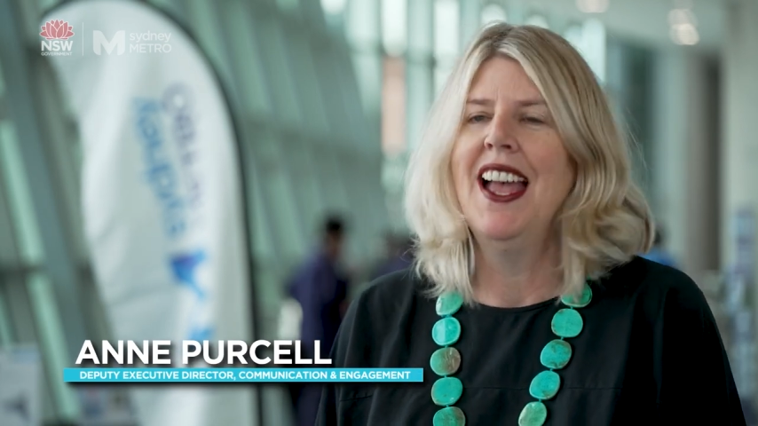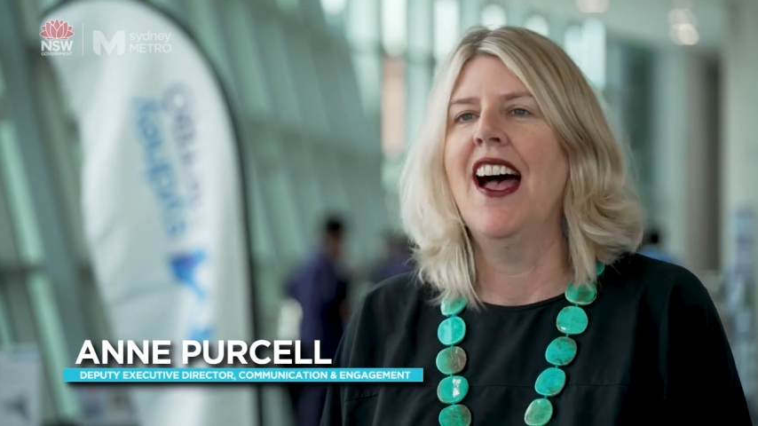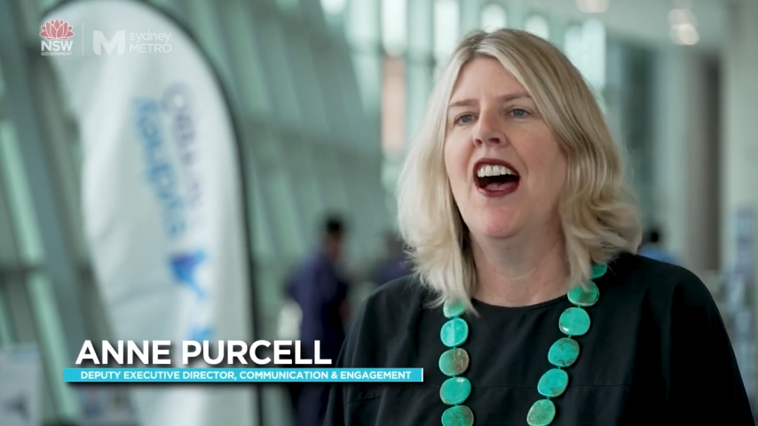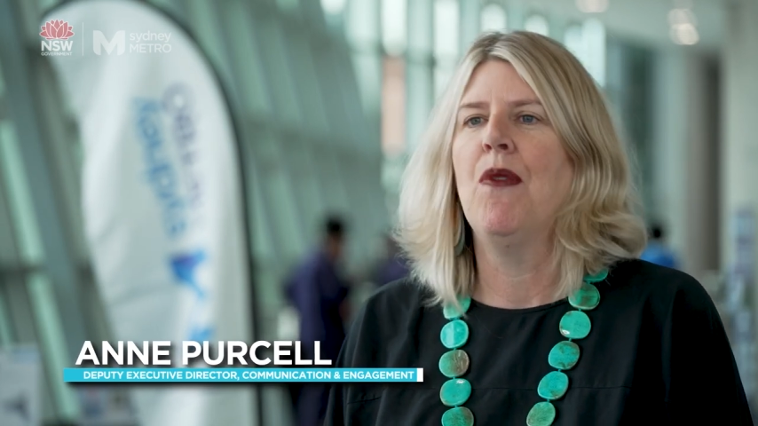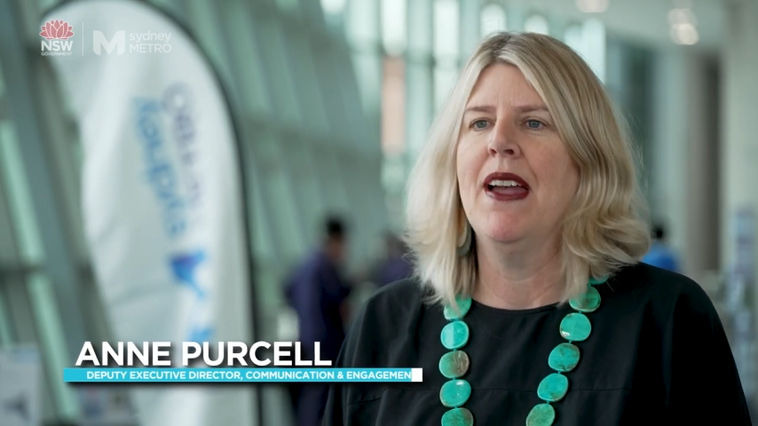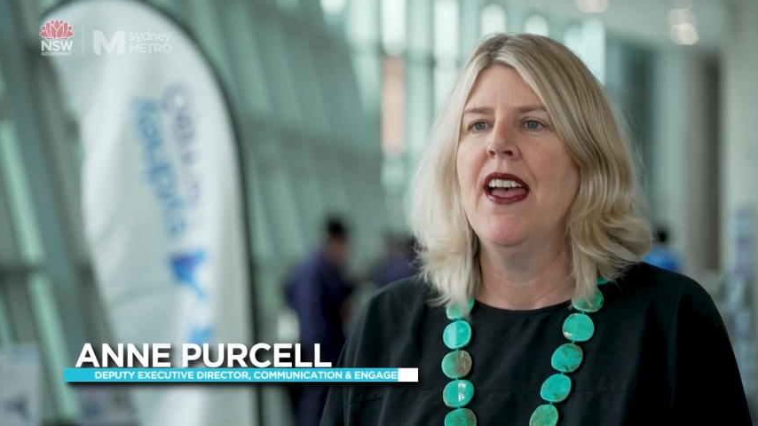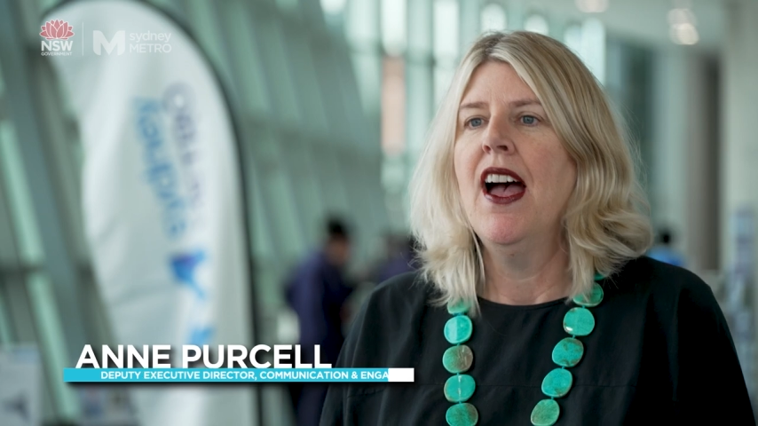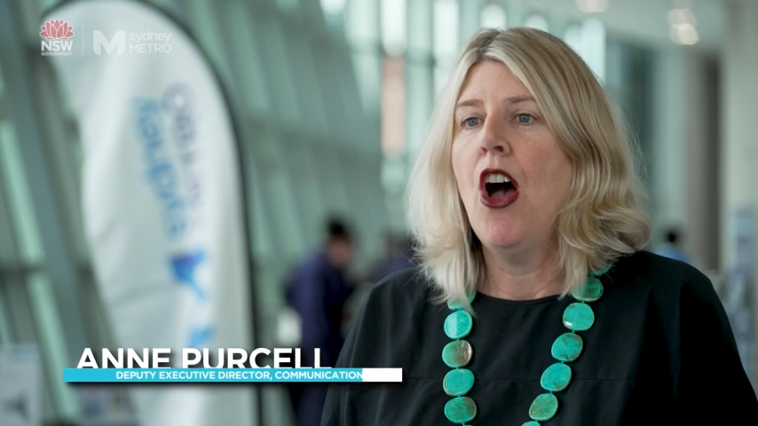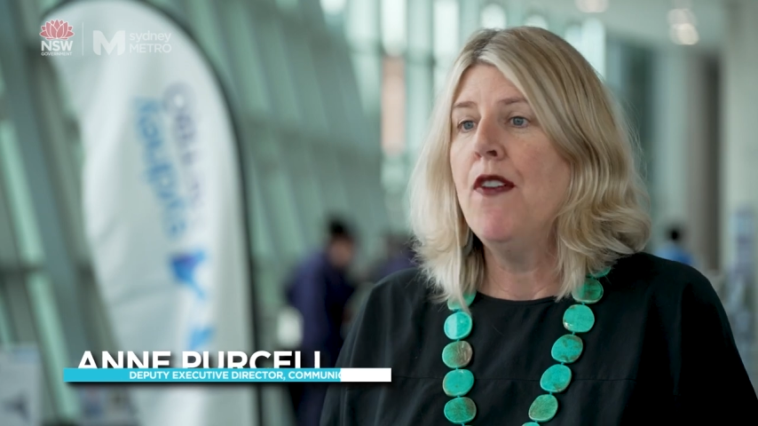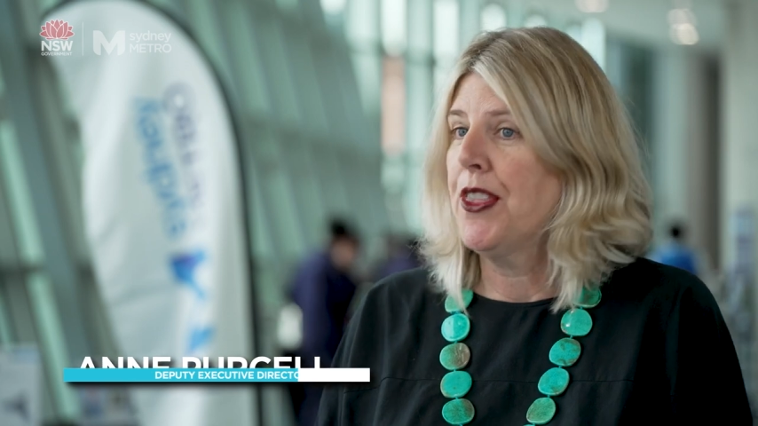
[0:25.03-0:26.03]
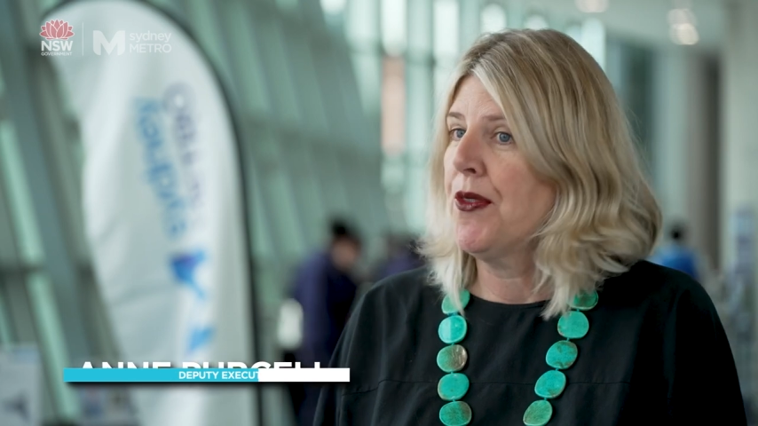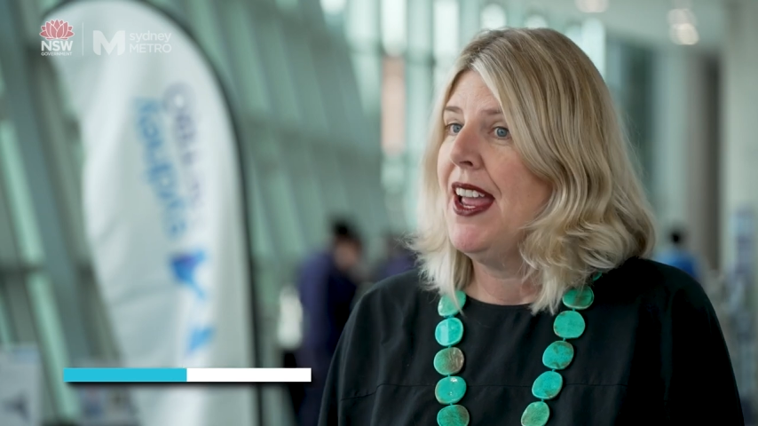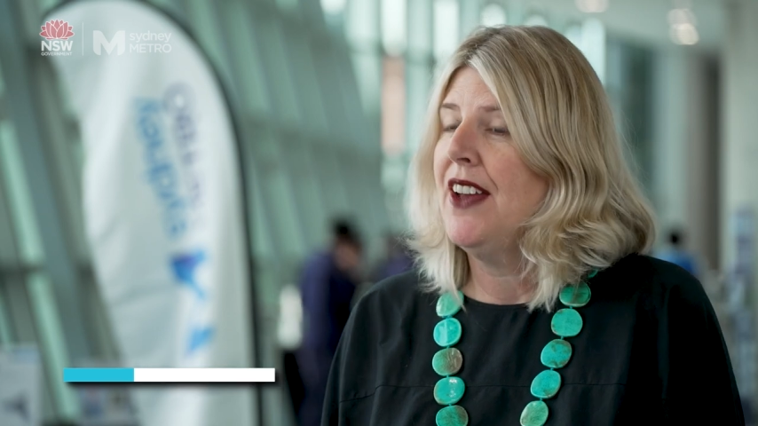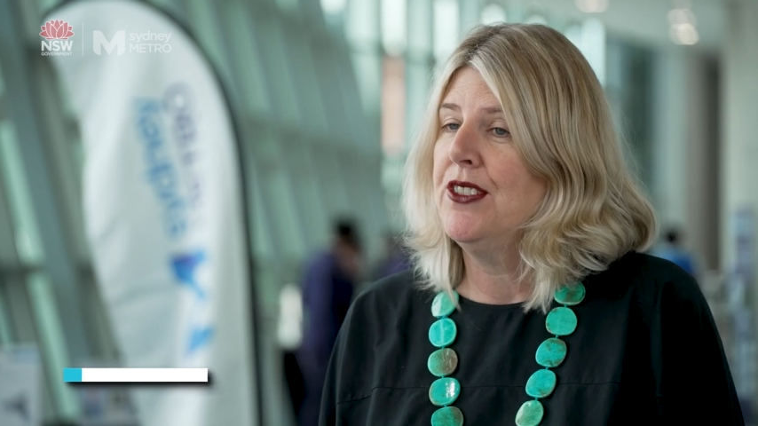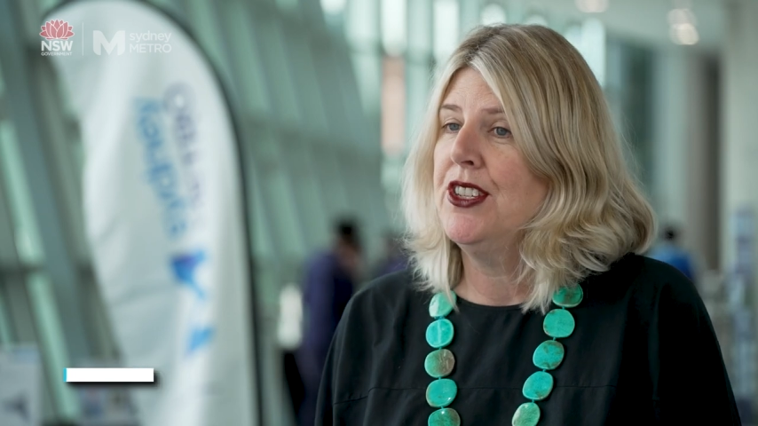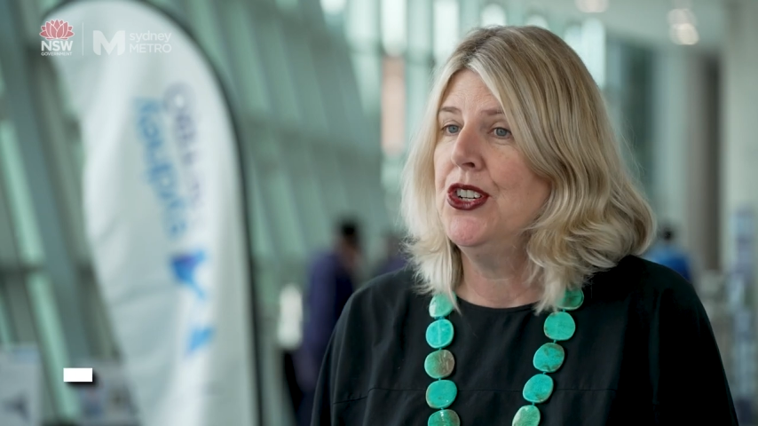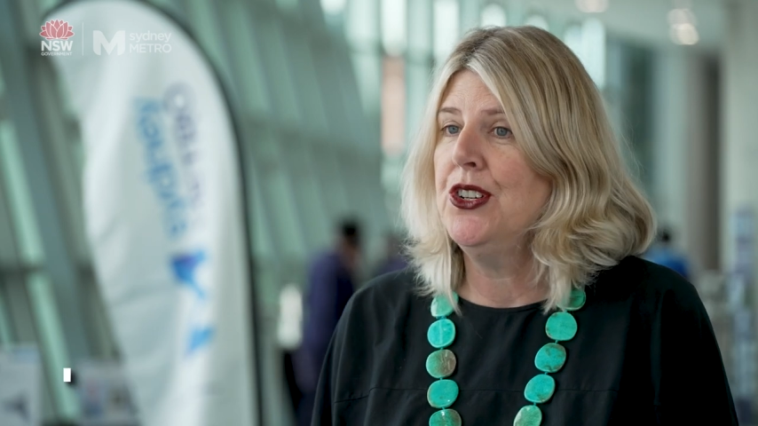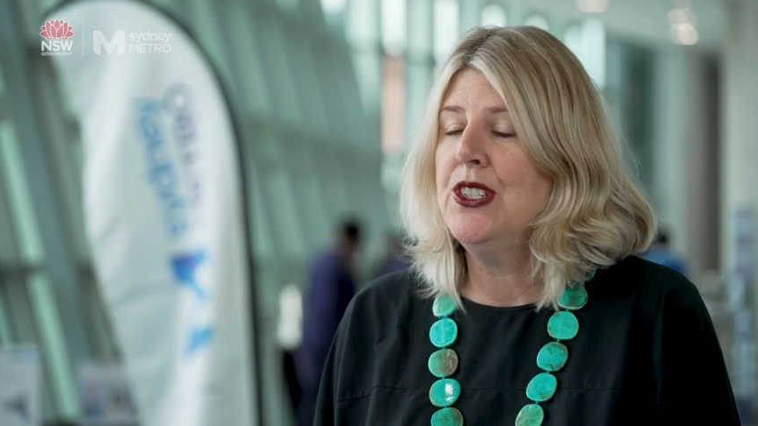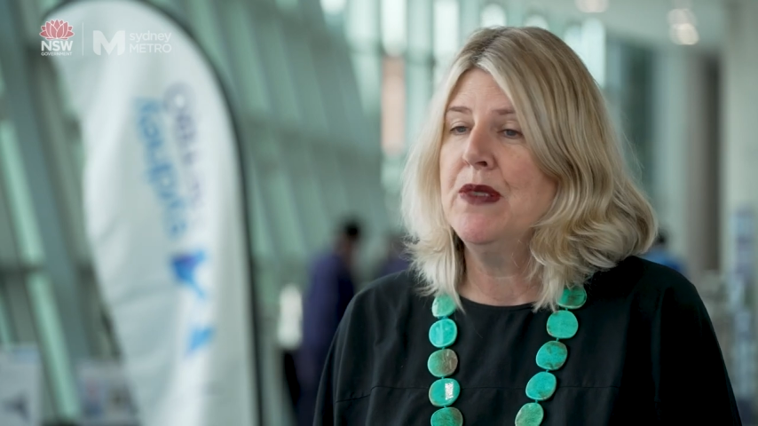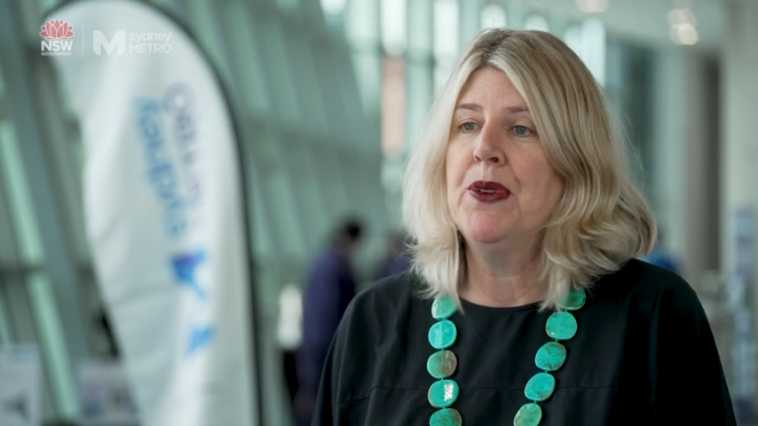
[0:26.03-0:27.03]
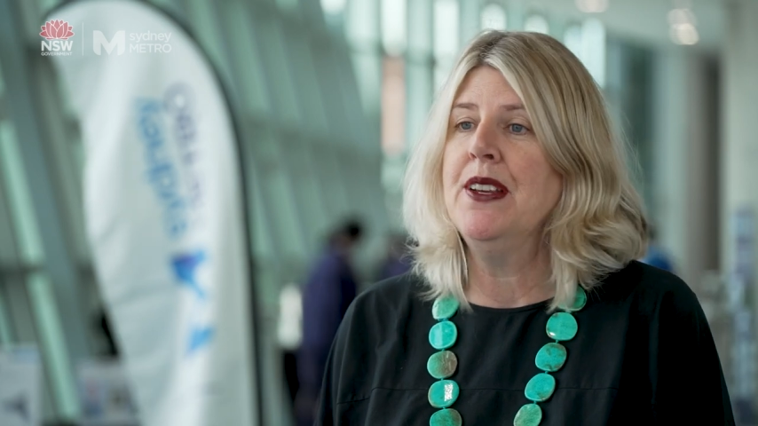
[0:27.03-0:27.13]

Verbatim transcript: uh, where over 300 students have put